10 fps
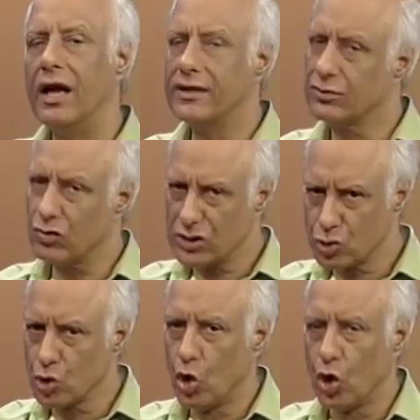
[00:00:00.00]
And it
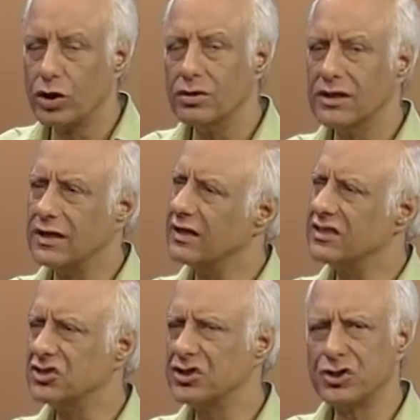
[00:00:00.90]
was known that our
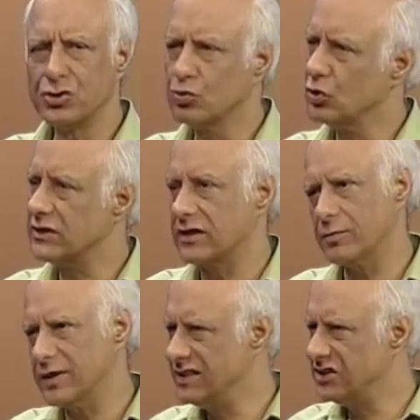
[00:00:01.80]
institute was set
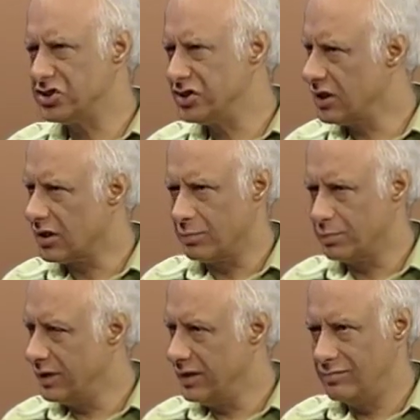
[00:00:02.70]
up by East India
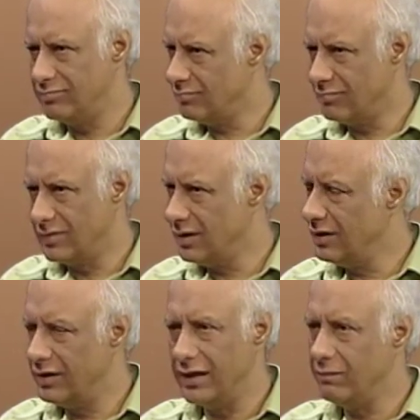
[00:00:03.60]
Company
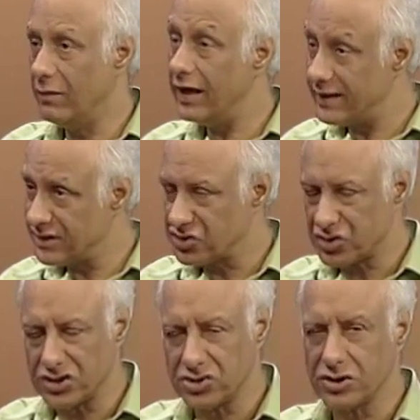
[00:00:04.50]
in the
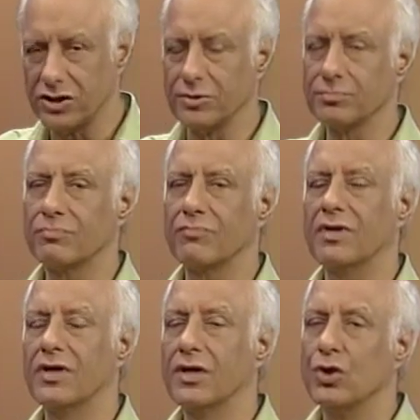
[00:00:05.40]
18th century.
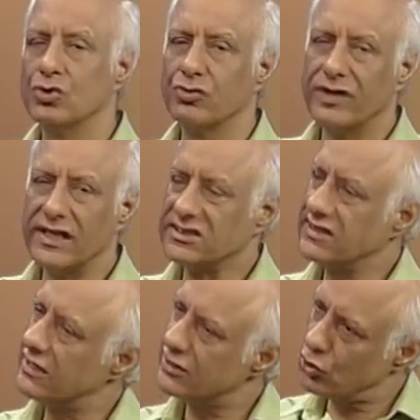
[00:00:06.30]
So when I
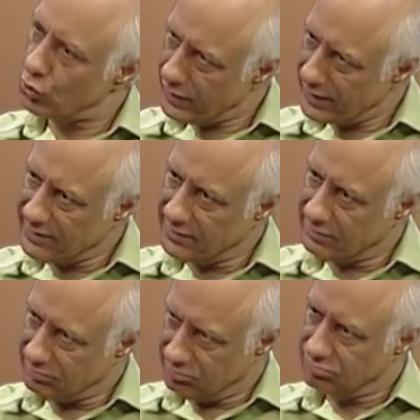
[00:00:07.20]
started looking at
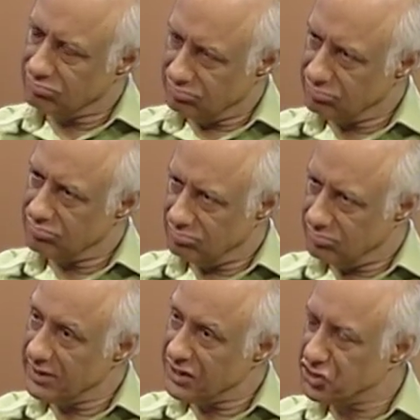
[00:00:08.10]
the
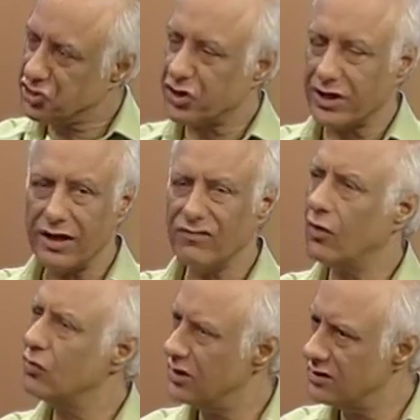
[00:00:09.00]
history, I
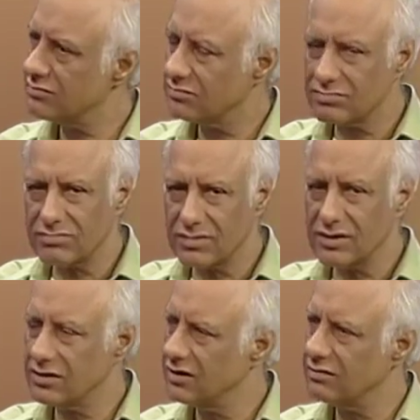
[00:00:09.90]
found that
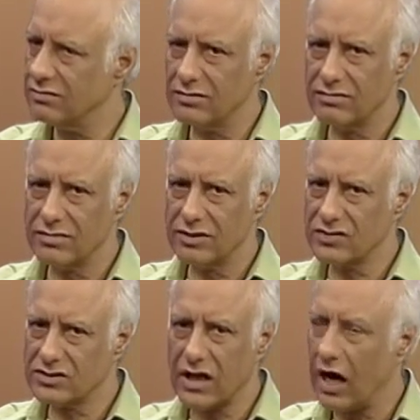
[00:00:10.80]
there
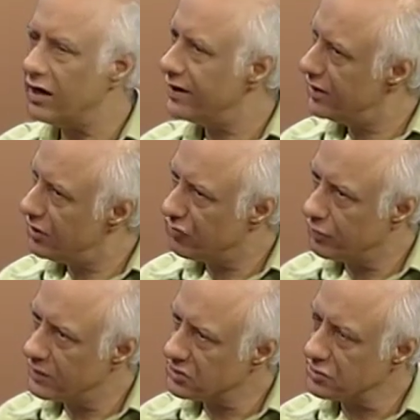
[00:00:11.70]
was hardly any
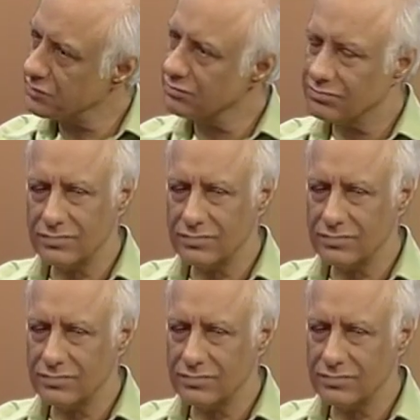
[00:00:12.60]
information.